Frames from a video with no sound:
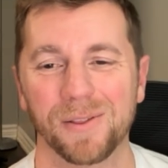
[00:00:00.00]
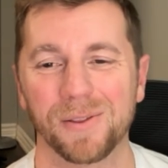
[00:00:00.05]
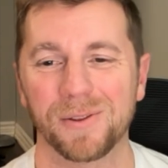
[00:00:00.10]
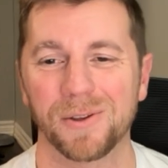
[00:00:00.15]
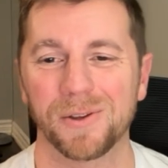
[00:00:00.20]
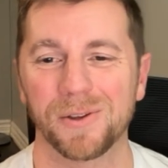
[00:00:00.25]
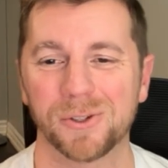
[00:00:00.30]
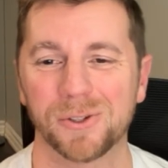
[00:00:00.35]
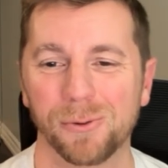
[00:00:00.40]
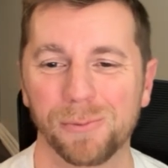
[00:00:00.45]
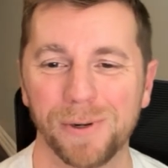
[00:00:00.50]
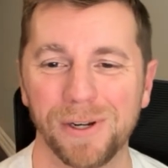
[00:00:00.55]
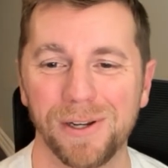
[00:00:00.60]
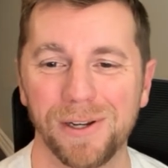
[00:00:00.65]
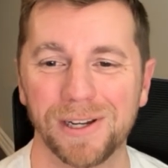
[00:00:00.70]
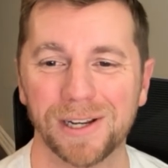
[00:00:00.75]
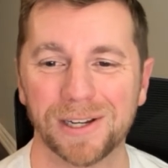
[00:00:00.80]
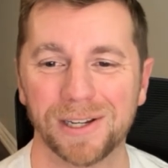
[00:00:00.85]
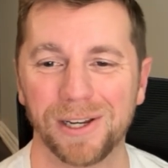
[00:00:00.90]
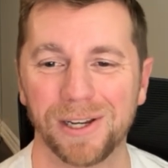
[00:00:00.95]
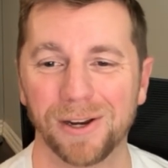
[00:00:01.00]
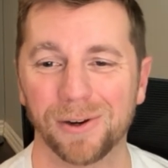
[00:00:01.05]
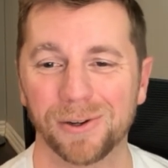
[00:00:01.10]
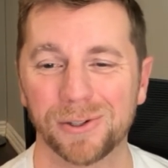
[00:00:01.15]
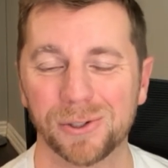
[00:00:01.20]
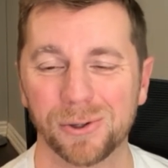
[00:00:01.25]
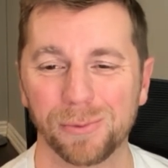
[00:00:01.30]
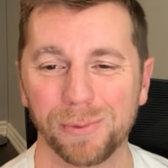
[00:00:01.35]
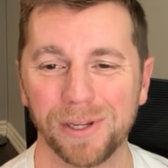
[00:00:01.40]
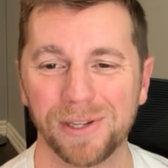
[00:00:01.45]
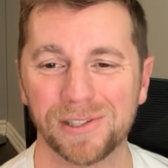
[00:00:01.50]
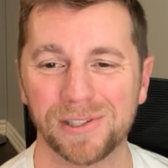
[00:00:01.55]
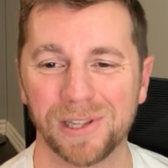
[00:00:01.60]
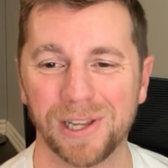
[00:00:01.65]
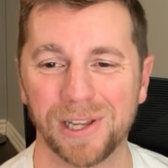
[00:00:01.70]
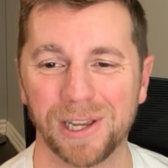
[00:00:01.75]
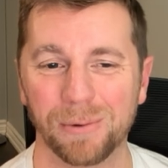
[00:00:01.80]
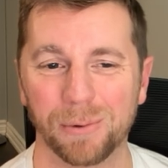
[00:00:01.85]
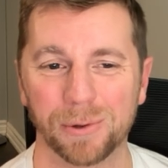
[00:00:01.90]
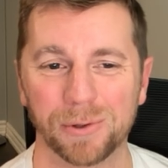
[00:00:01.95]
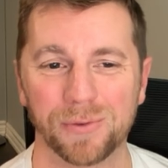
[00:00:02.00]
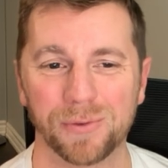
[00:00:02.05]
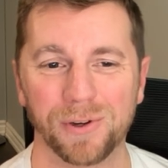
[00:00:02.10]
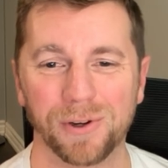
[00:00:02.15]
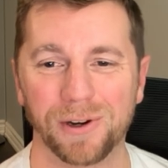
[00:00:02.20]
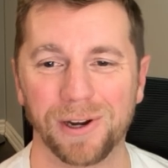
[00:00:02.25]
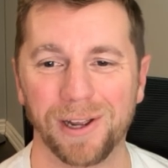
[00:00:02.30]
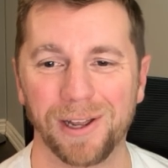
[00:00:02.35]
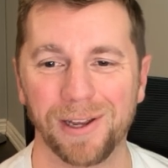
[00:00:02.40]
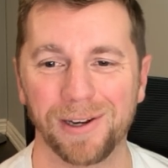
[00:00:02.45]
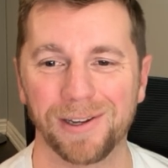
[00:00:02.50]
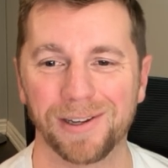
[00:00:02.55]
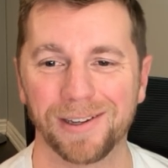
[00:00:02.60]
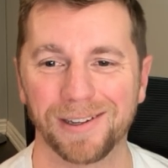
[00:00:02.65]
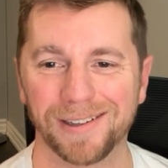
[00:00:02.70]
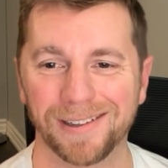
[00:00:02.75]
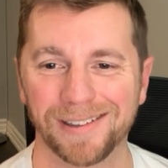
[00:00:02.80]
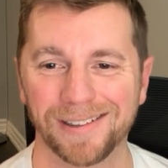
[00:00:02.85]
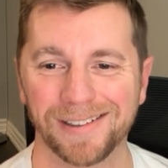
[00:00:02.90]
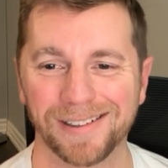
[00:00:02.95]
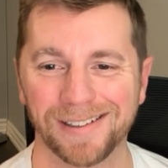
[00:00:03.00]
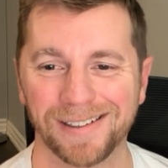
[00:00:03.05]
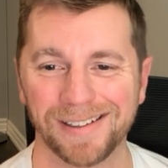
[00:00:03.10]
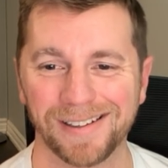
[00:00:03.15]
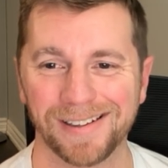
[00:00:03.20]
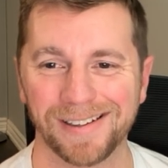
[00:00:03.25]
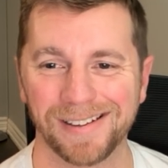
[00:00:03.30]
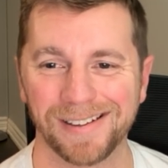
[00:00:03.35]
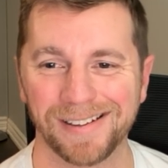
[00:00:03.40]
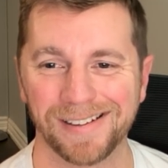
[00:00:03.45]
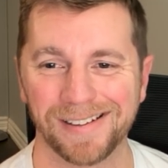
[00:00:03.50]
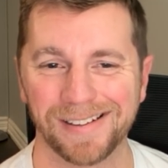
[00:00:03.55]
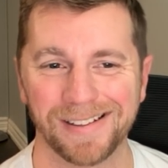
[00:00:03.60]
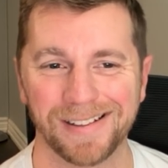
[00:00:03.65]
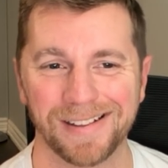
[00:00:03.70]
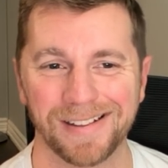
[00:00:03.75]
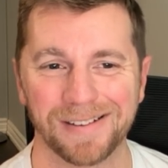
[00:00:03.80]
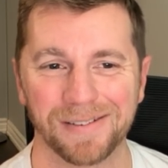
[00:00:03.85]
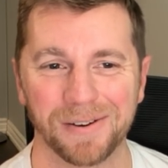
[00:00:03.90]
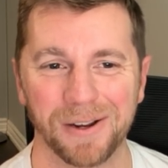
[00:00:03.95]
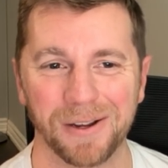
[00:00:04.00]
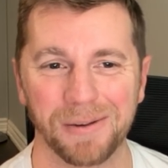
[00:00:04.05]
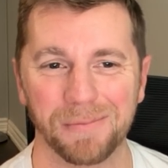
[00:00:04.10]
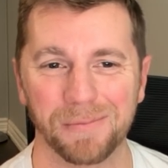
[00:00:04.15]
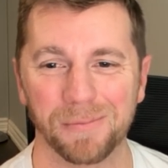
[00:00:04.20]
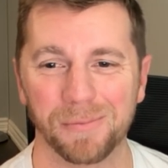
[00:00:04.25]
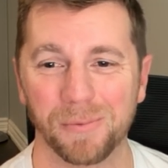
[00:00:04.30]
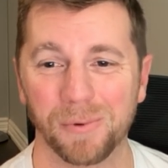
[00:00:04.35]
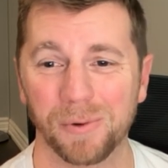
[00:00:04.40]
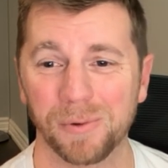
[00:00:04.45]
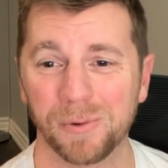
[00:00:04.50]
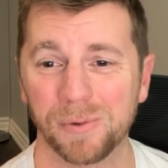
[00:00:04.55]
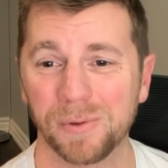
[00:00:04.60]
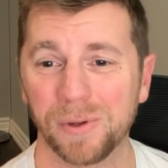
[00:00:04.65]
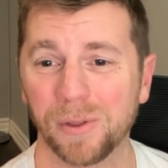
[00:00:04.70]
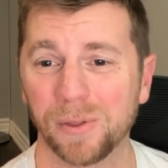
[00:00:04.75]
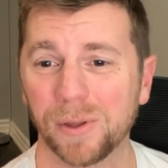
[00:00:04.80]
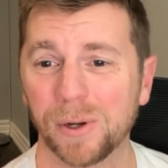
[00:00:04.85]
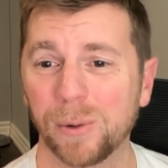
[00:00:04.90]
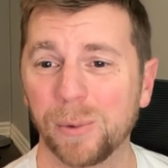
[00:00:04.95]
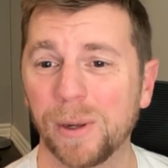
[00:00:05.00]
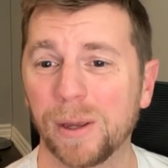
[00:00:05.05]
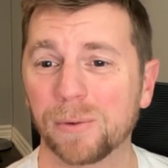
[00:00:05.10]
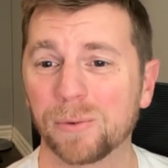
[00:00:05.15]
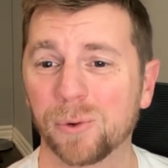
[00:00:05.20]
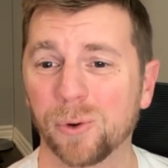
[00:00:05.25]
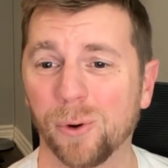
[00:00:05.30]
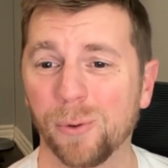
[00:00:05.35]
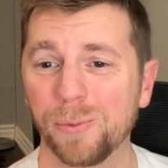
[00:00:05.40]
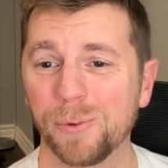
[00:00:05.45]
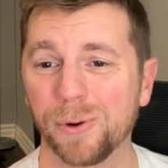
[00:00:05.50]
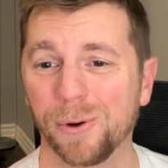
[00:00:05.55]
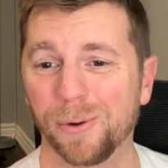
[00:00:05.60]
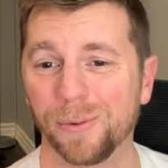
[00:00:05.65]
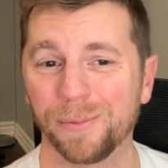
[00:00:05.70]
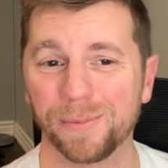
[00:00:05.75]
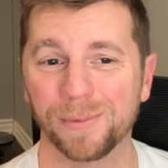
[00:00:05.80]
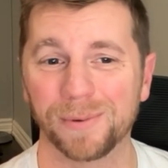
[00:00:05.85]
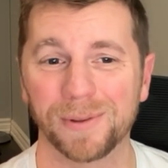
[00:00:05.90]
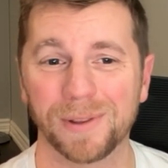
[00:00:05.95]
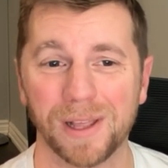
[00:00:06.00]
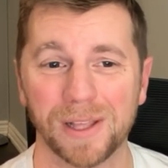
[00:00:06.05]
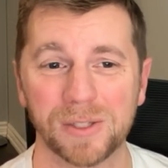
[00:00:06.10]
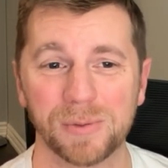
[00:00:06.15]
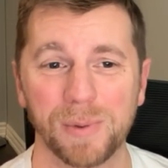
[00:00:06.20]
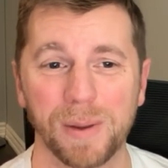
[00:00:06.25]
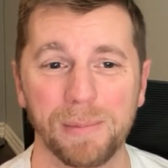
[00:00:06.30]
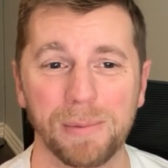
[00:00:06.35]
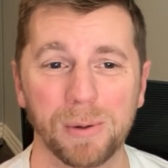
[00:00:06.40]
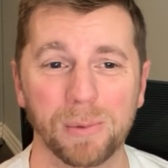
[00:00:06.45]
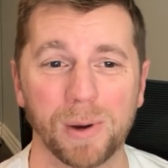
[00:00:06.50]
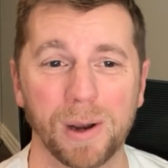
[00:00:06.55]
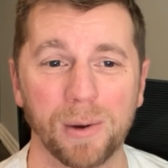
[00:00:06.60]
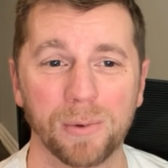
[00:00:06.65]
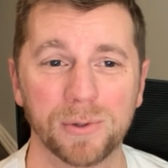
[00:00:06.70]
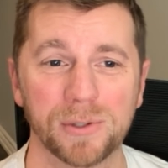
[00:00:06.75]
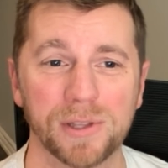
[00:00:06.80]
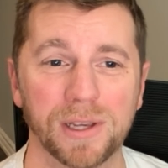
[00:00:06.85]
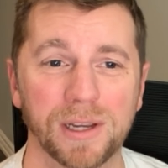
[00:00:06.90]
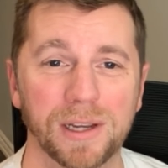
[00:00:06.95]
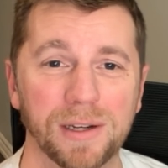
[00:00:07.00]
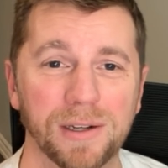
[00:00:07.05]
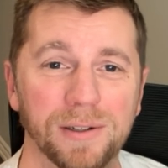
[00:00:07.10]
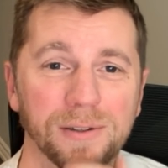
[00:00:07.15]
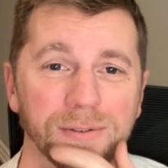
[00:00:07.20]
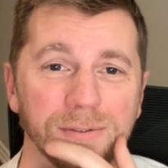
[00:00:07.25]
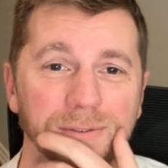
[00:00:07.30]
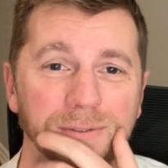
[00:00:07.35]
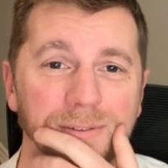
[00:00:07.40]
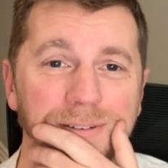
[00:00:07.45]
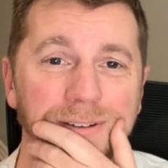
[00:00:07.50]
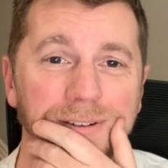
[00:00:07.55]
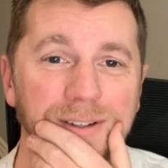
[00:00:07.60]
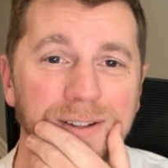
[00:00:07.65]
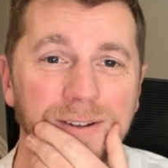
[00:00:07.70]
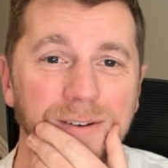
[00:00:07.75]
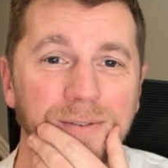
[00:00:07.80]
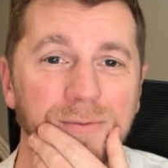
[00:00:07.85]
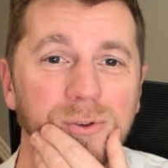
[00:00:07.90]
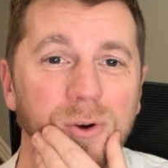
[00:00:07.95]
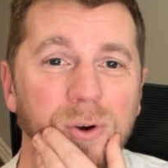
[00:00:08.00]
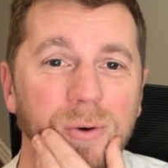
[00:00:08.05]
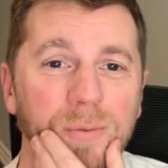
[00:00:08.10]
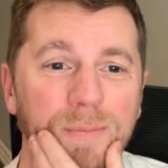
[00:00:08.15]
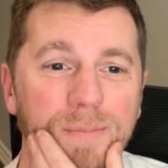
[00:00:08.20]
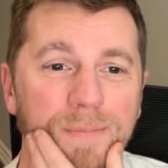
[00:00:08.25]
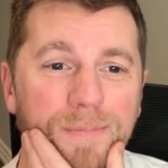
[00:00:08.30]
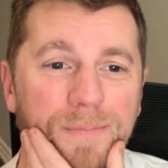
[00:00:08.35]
So many slang words for your head, right? The other day we had chrome dome. That's maybe why I was thinking of dome.